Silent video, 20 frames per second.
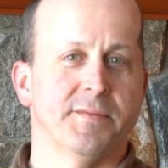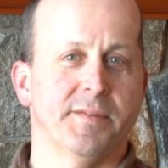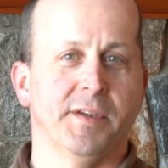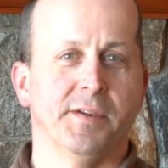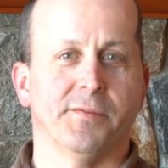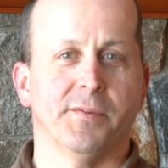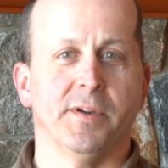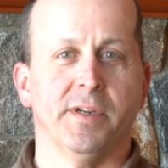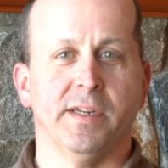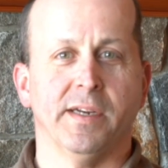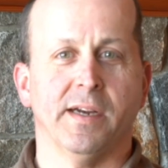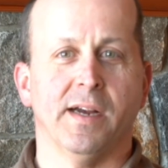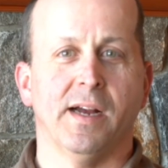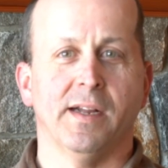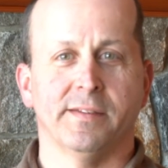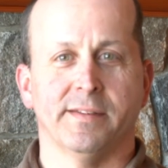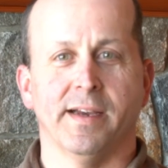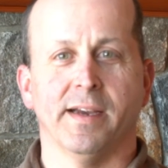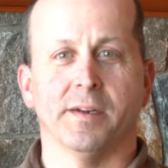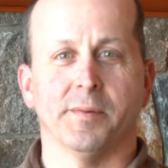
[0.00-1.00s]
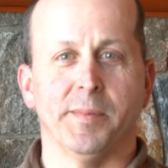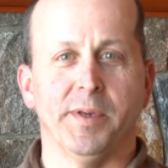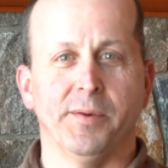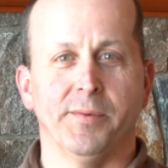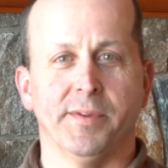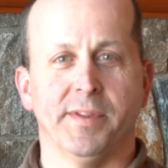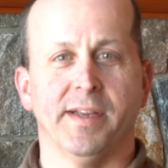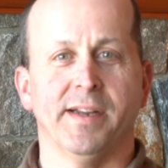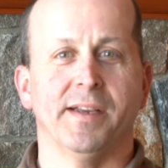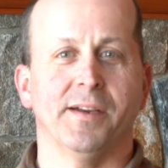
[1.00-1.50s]
feel free to contact me
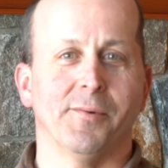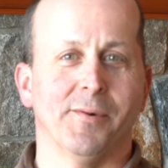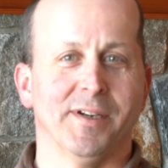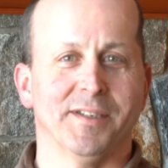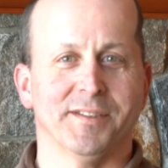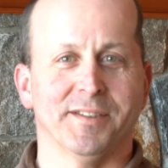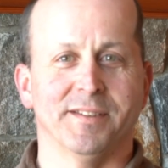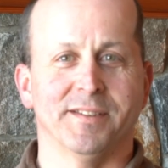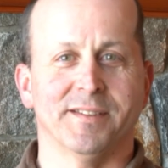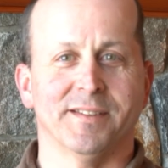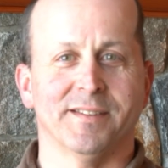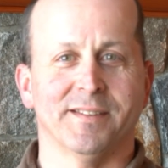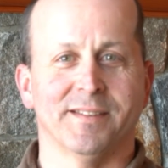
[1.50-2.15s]
with any questions.